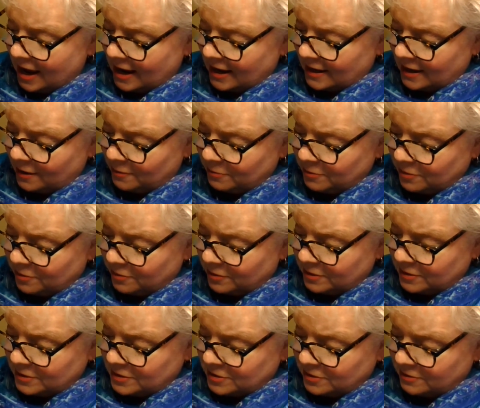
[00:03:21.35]
And I'm
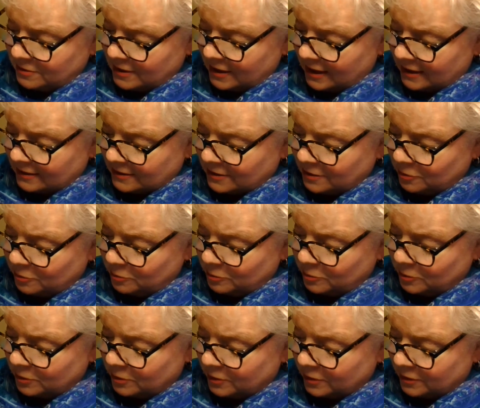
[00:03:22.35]
going to get the
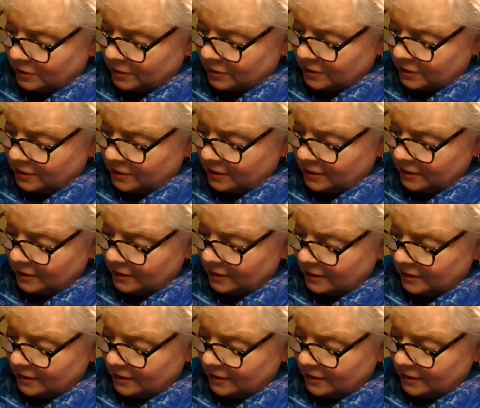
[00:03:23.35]
word,